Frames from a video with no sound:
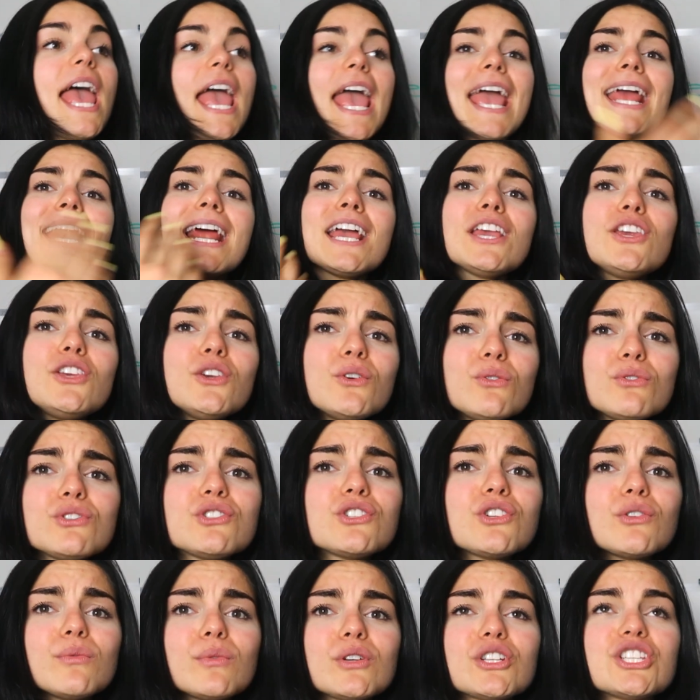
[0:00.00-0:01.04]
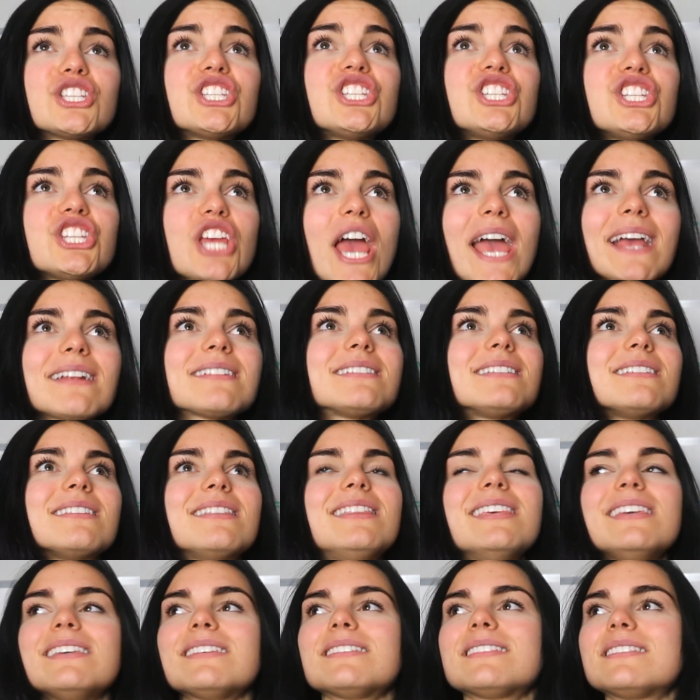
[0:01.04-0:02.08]
And I used to reject
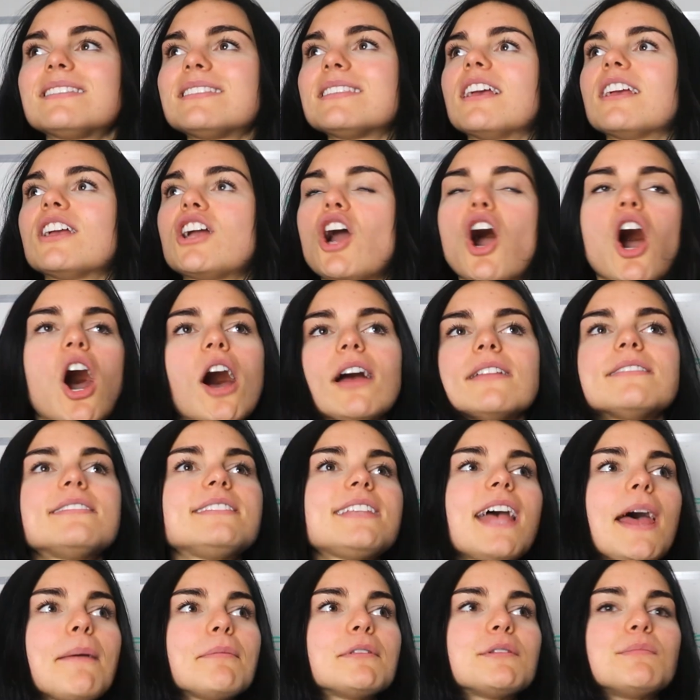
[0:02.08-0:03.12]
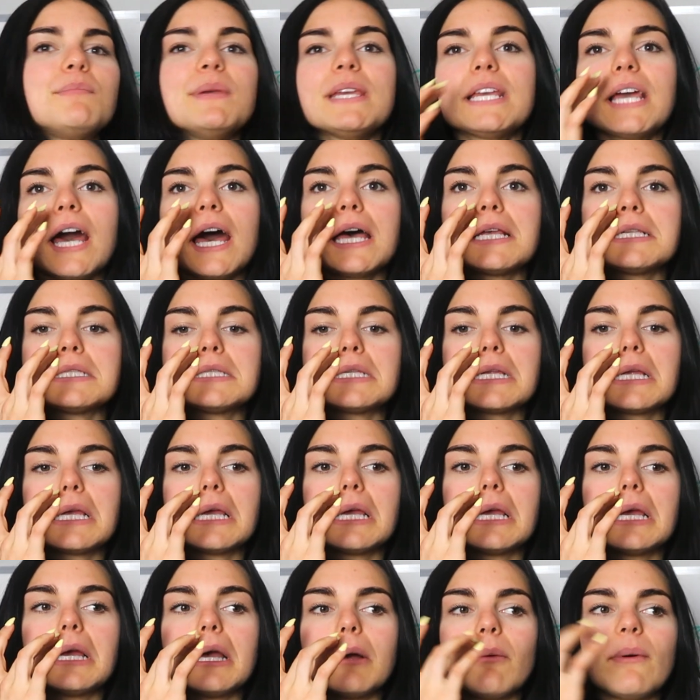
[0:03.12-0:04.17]
this concept because
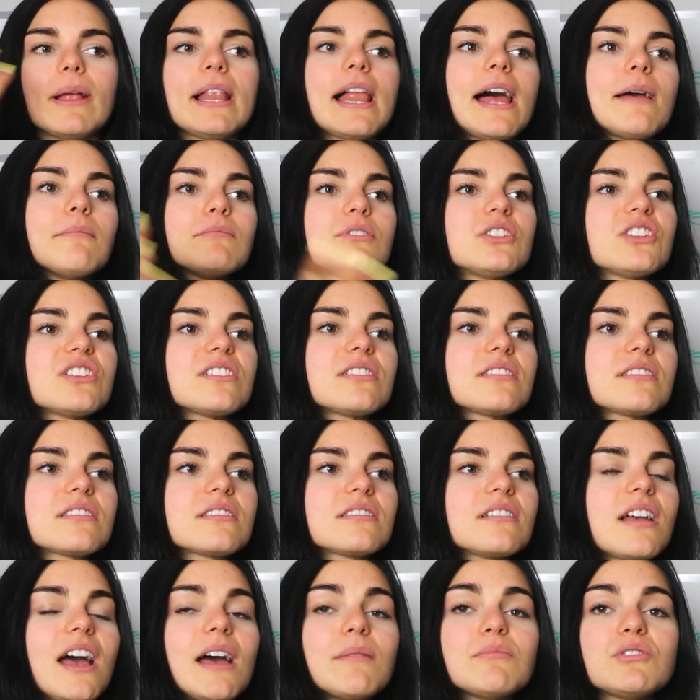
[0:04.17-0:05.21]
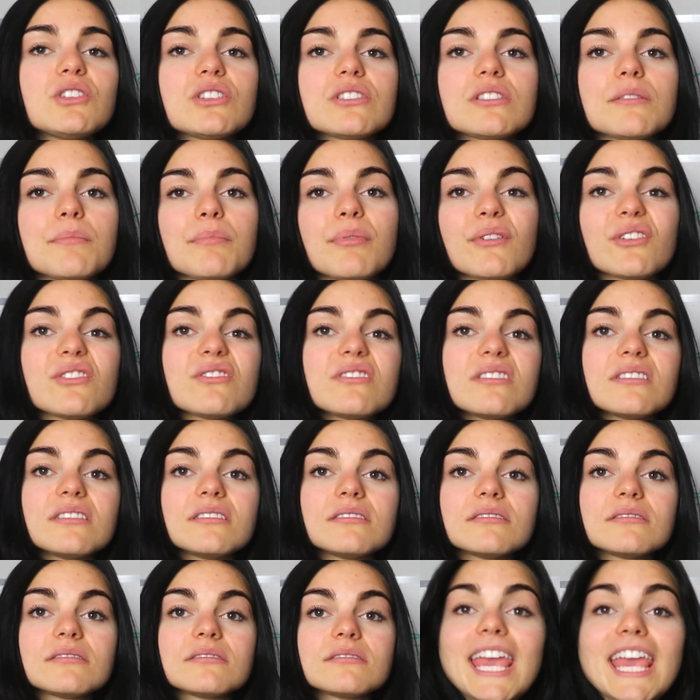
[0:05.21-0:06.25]
well, I'm just, I'm just a
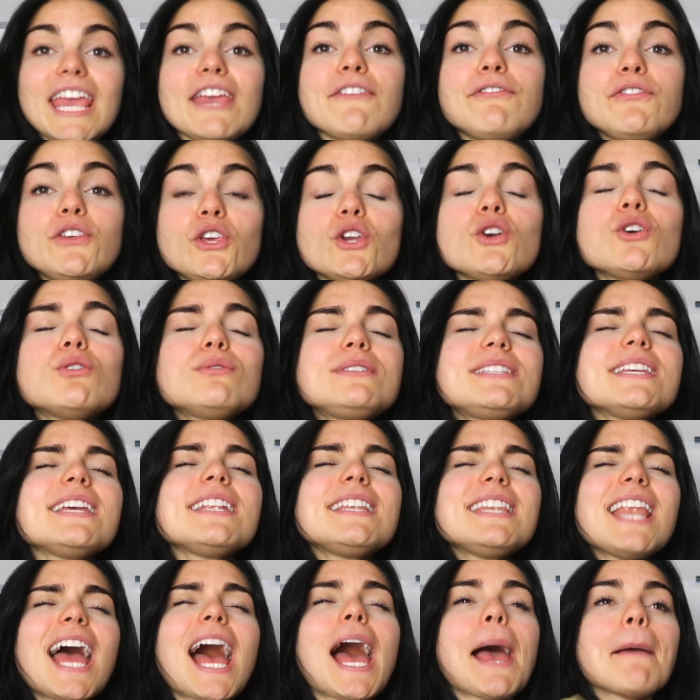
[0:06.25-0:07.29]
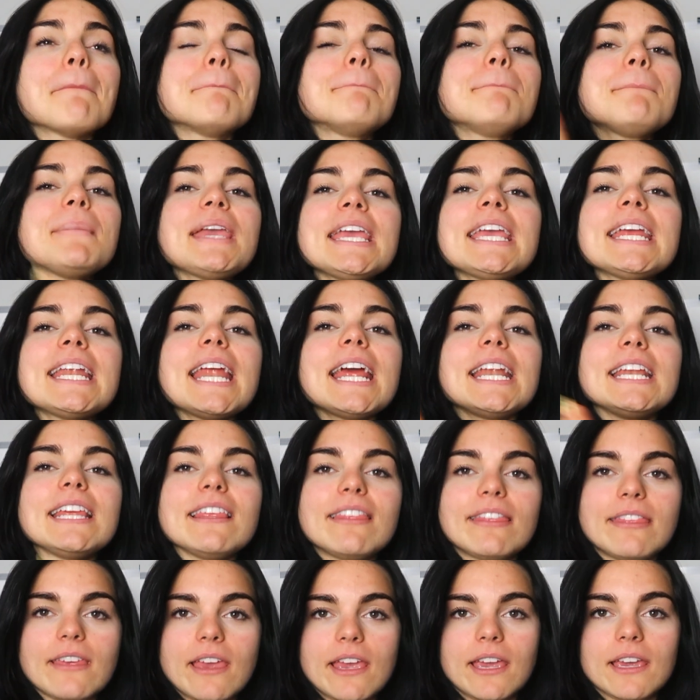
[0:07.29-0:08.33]
person. If you did not mean
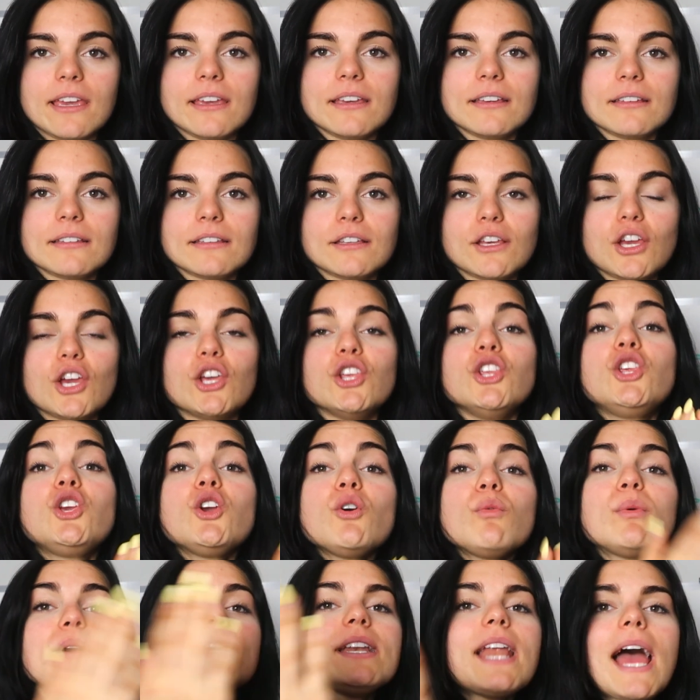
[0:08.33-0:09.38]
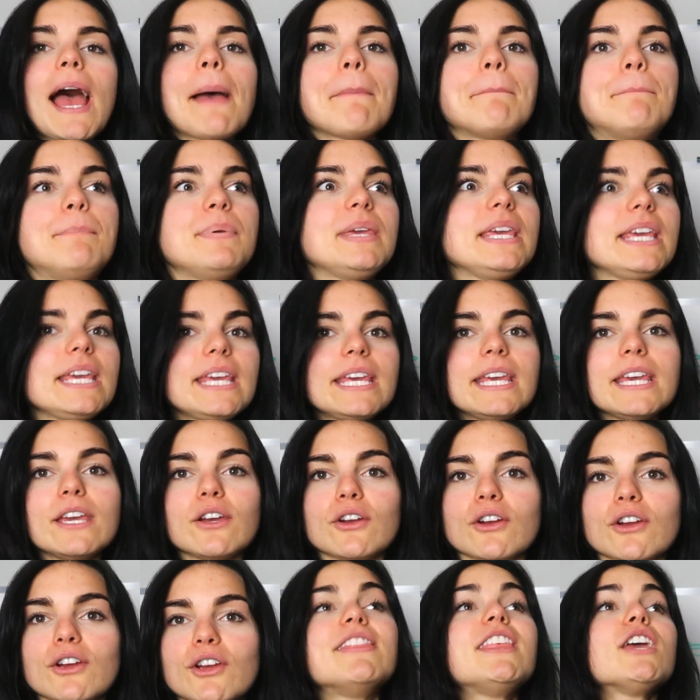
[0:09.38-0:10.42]
anything, you would not be
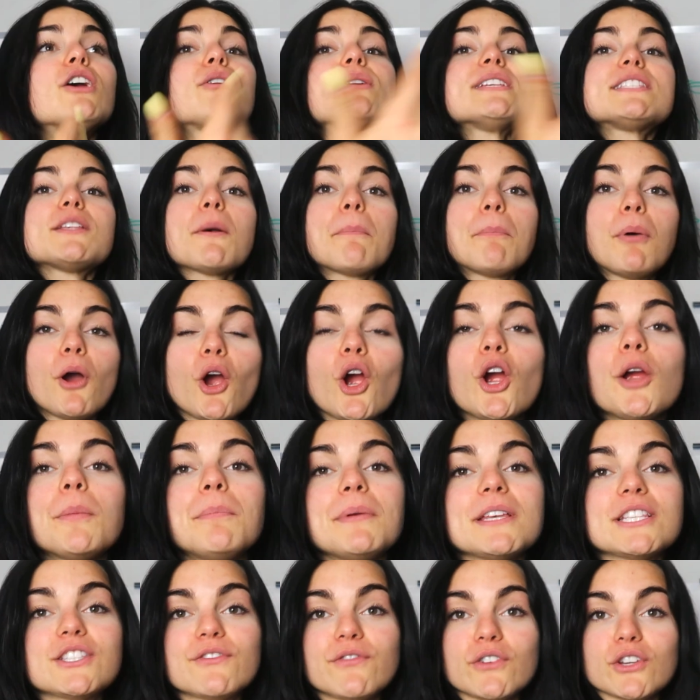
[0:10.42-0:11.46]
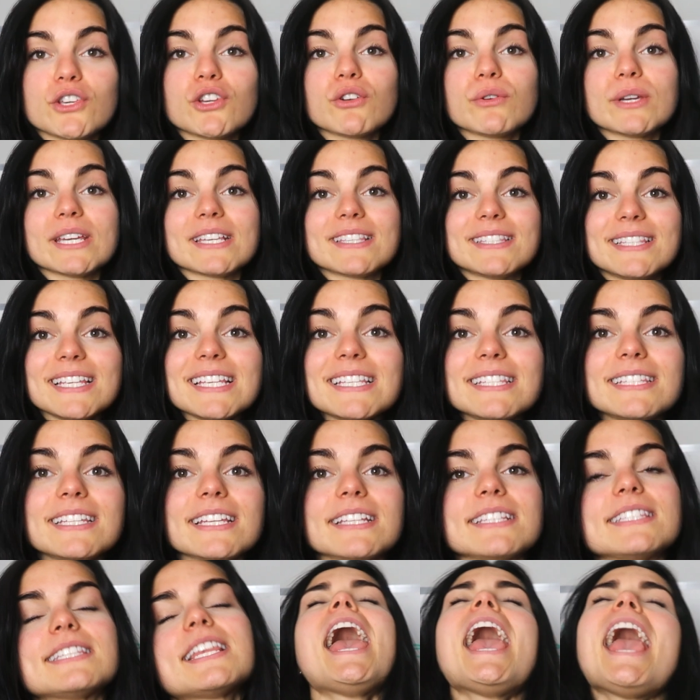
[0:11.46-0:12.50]
here. There is a purpose for your
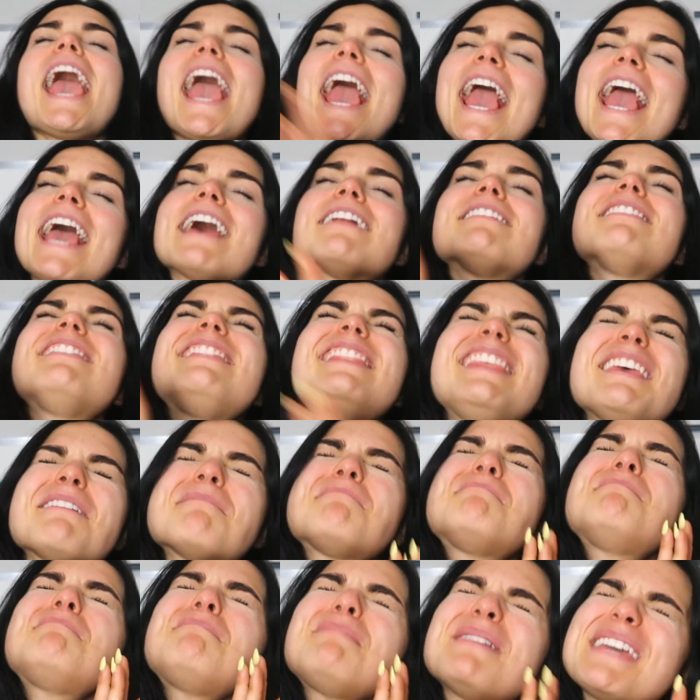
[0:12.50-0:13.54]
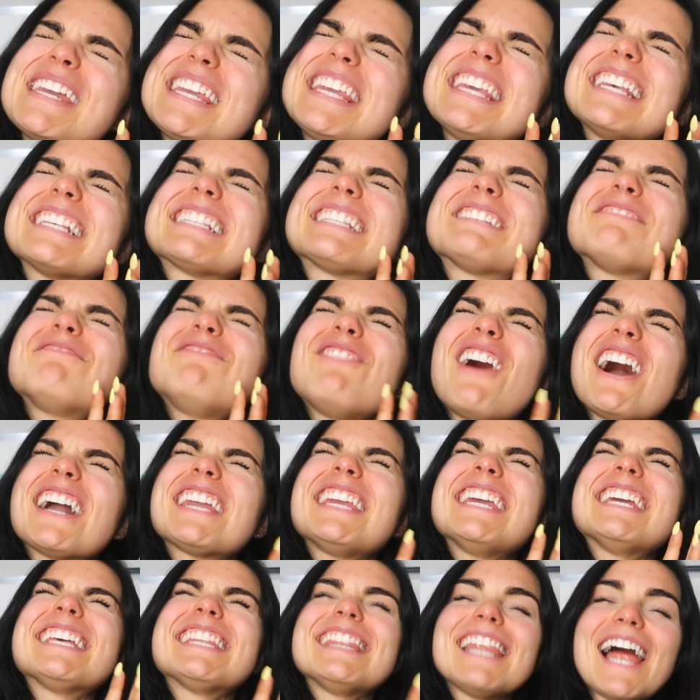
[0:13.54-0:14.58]
existence. And the biggest
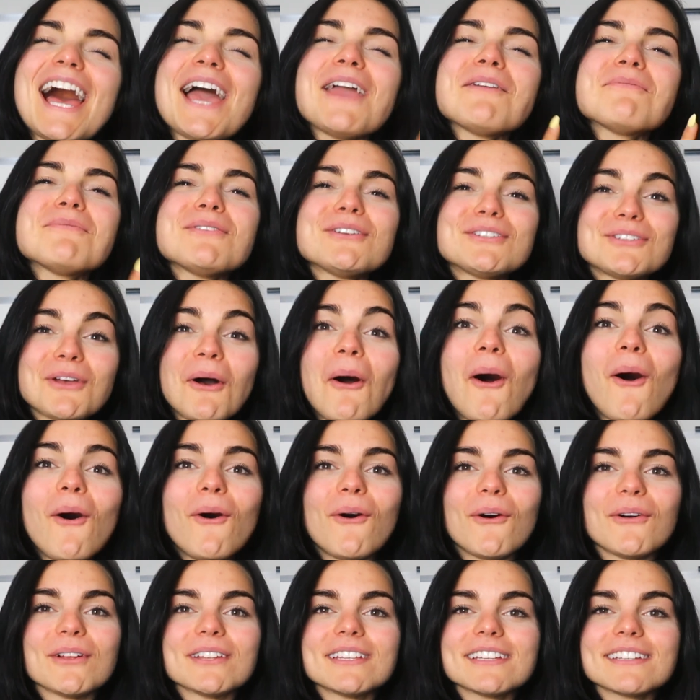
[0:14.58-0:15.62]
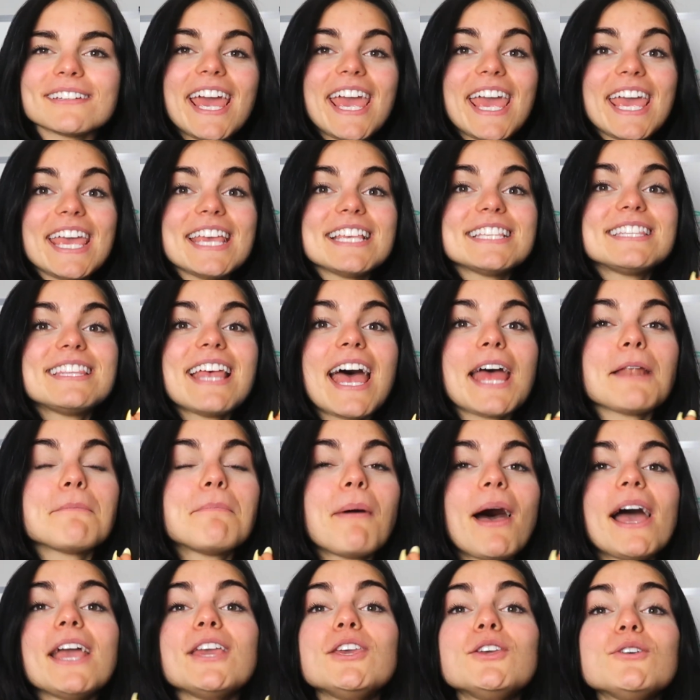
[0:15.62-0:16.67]
fucking lie we're told is that
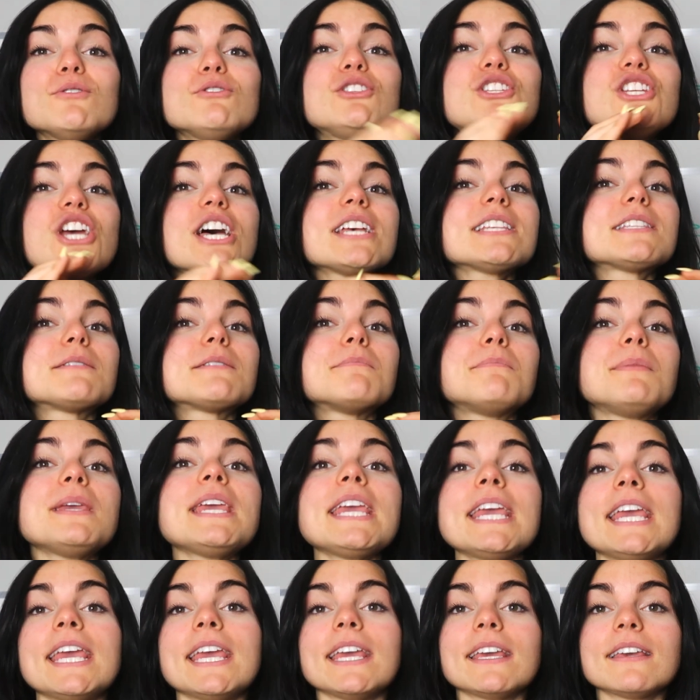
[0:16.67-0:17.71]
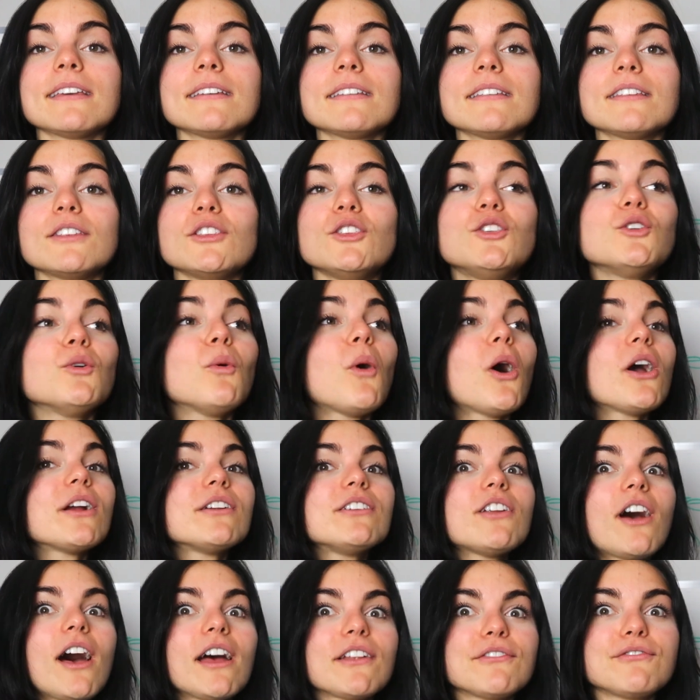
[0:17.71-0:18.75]
by you just being, you are
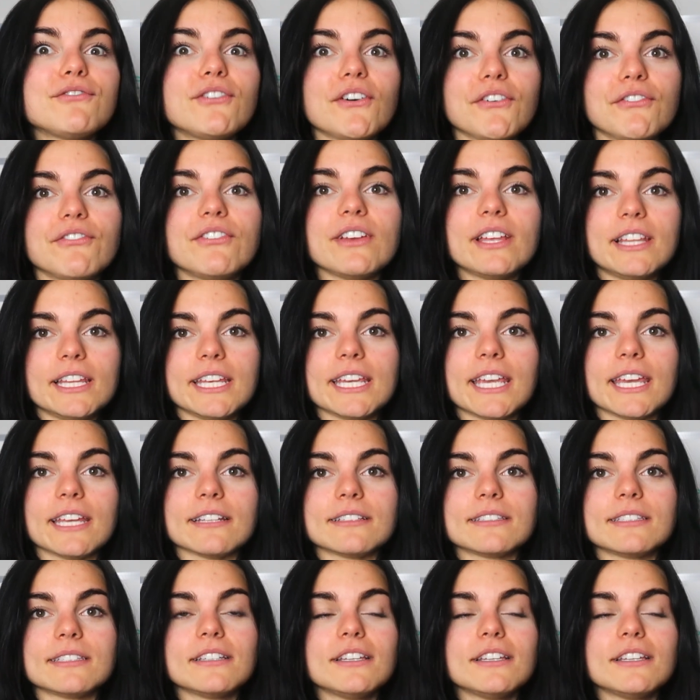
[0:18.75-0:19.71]
not fulfilling it.